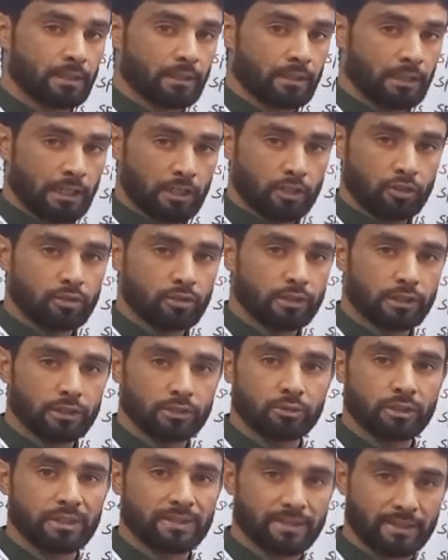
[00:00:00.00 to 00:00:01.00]
according
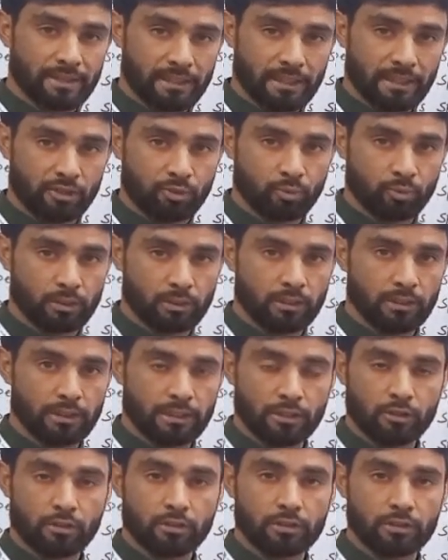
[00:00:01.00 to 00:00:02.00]
to a schedule,
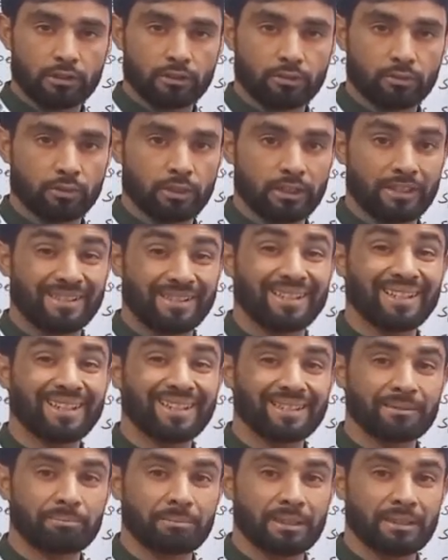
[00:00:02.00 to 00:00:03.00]
according to a
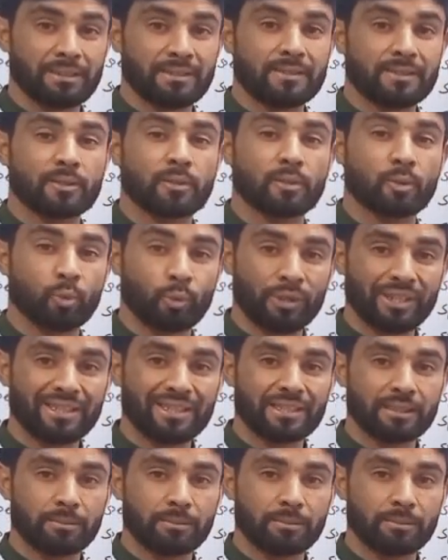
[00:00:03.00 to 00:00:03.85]
daily base, weekly